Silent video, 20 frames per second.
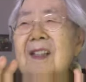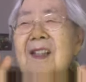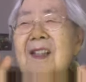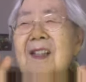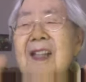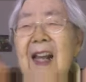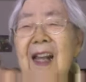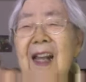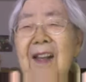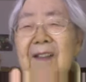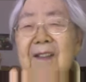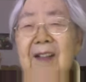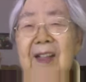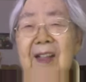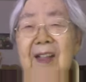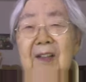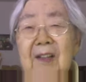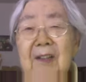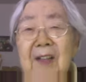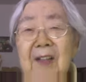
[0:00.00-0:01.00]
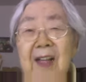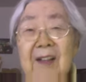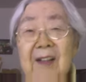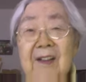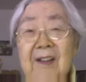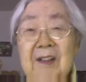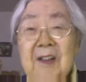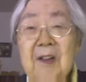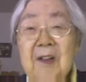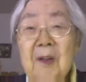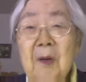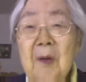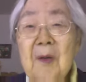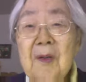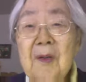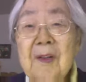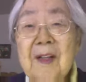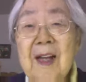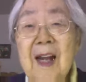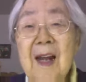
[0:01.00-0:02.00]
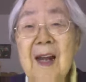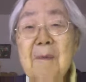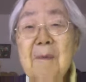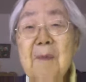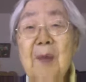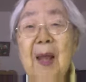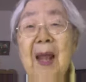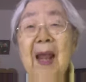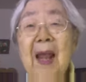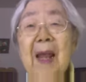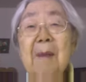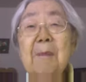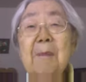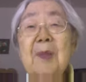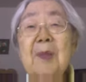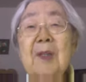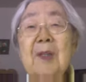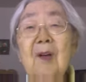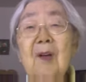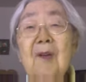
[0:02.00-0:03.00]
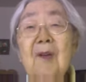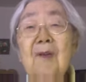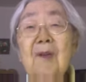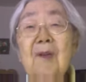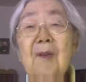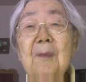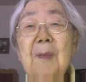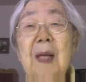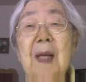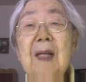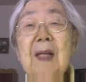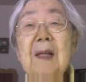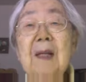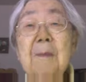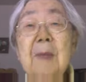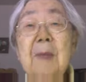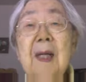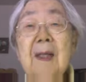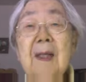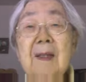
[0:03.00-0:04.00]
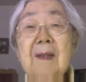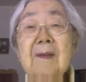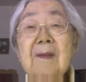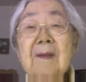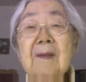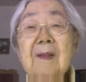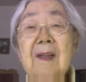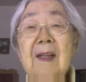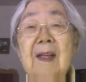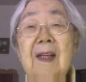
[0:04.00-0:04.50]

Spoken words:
gathering together to go to camp happened over many months.